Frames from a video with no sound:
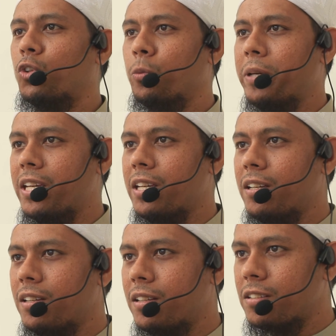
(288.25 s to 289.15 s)
to
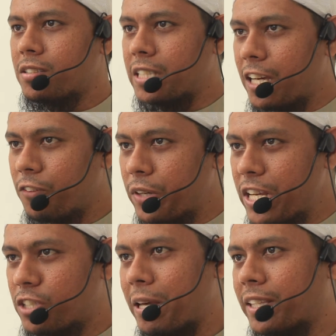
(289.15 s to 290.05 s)
be safe
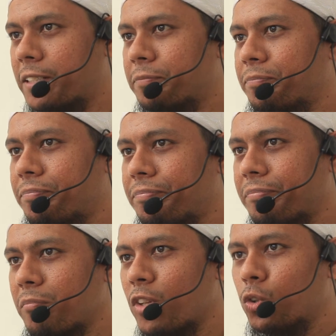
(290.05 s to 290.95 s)
is better.
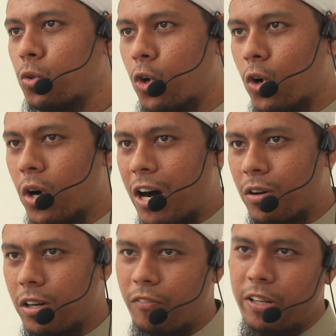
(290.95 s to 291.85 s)
To go
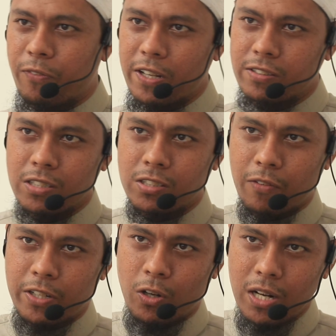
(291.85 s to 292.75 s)
out of differences
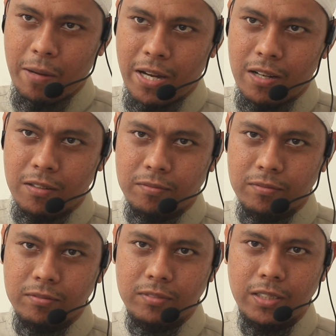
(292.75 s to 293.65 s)
of the ulama,
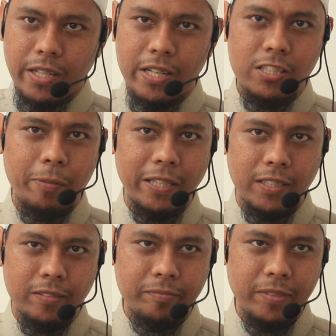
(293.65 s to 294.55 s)
it is
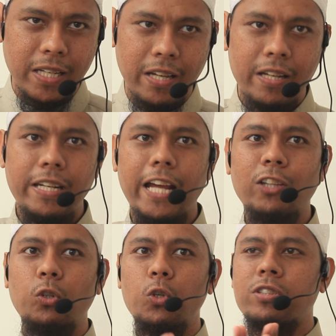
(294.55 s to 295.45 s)
better
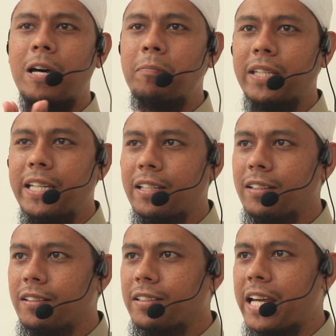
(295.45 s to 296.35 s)
than to do something
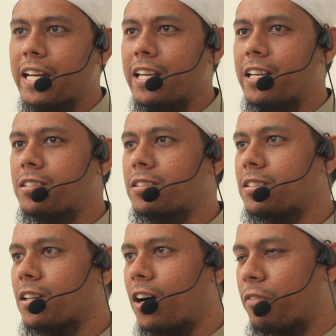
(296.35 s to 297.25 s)
that
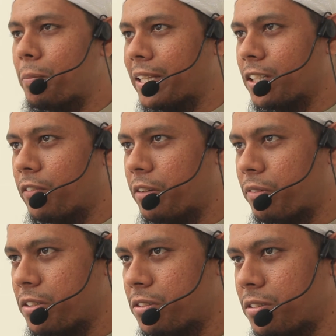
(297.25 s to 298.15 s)
is of a matter of
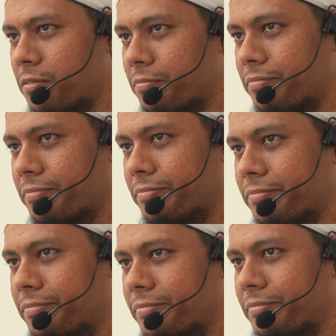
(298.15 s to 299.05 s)
difference.
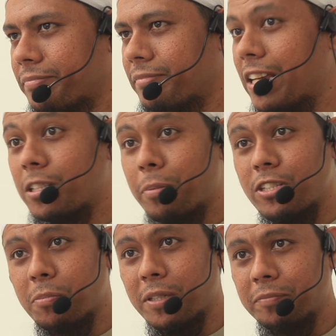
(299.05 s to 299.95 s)
There is a
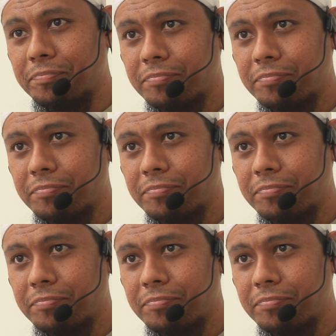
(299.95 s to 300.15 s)
principle.